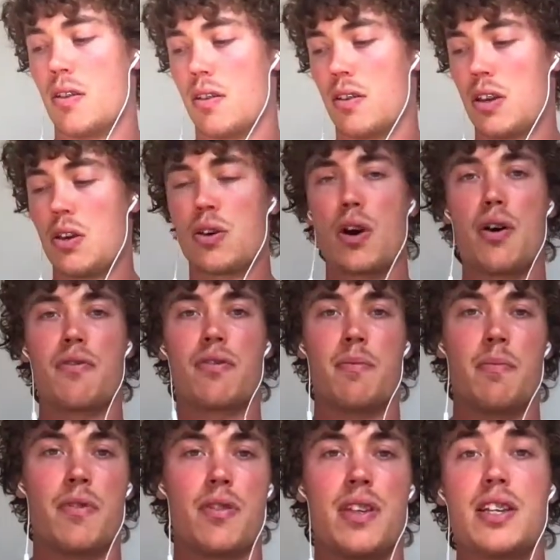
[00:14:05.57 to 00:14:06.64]
You go from
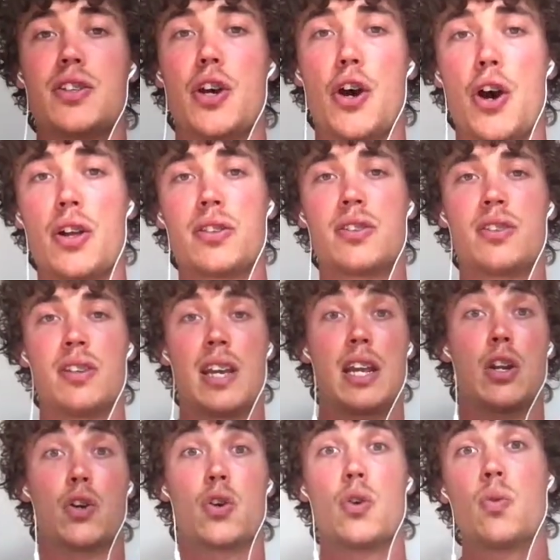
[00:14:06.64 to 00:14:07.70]
this hurts in a
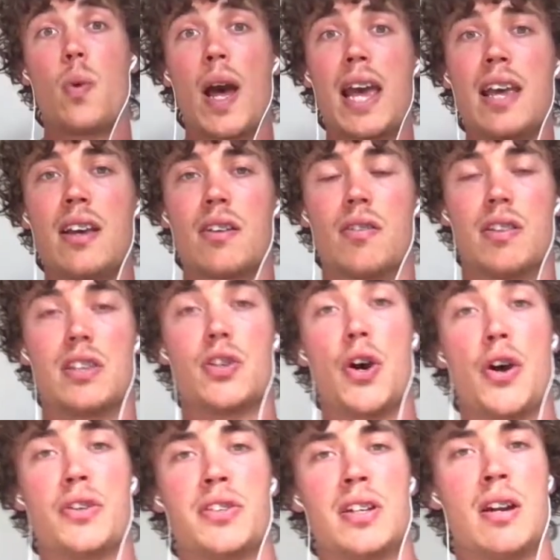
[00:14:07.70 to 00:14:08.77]
good way, or this hurts in a